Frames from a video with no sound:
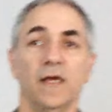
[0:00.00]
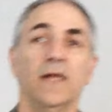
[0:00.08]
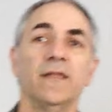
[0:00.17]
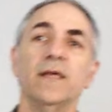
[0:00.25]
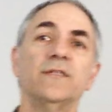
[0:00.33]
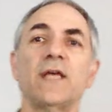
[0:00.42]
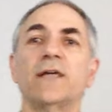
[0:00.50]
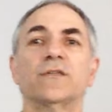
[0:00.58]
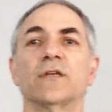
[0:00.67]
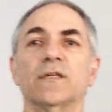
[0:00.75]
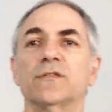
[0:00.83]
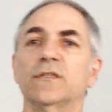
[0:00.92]
And this
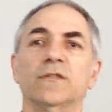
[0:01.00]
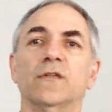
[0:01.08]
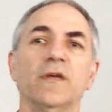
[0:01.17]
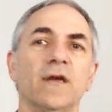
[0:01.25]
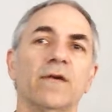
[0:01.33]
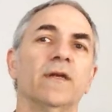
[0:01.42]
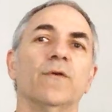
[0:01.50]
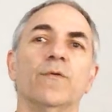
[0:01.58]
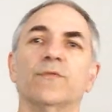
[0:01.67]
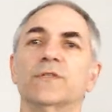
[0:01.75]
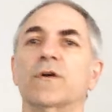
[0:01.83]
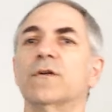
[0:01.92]
actually gets into the area
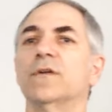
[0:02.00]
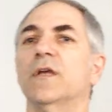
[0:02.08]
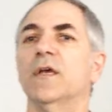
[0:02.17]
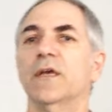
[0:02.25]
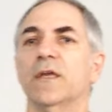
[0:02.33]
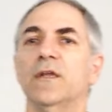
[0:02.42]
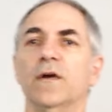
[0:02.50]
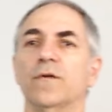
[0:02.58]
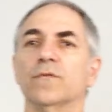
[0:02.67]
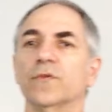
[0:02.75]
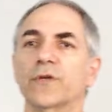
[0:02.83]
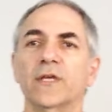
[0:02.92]
when we start, you know,
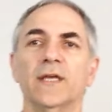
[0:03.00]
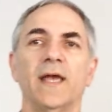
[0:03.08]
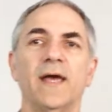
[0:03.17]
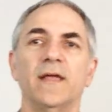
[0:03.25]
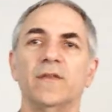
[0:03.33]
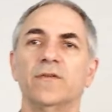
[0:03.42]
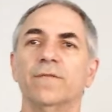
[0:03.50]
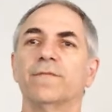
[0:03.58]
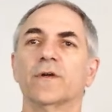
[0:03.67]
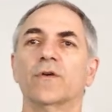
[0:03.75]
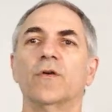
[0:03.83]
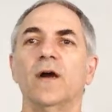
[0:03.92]
looking at
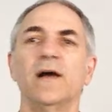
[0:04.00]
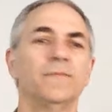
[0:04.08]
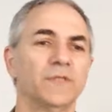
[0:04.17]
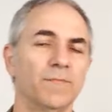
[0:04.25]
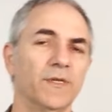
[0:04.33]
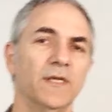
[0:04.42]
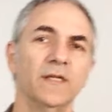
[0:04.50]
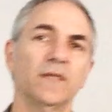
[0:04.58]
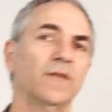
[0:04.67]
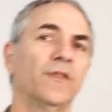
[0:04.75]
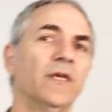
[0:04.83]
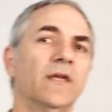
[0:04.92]
different crimes and beginning
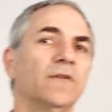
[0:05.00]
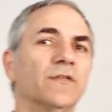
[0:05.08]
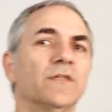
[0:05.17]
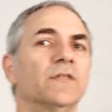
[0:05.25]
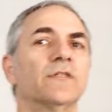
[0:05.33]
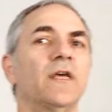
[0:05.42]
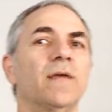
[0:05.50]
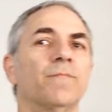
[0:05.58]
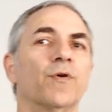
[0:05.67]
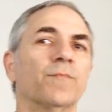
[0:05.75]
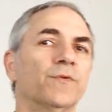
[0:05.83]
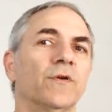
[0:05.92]
to think, is it the same
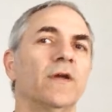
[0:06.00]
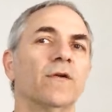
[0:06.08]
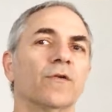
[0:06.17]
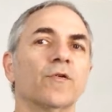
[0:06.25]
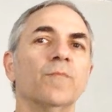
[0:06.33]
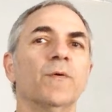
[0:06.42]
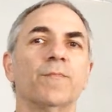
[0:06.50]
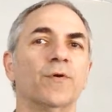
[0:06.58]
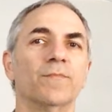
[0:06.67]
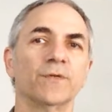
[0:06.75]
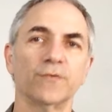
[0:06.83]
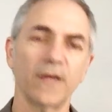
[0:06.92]
perpetrator or group of
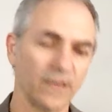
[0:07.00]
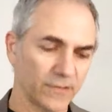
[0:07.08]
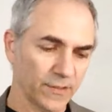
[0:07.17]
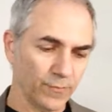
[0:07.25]
perpetrators?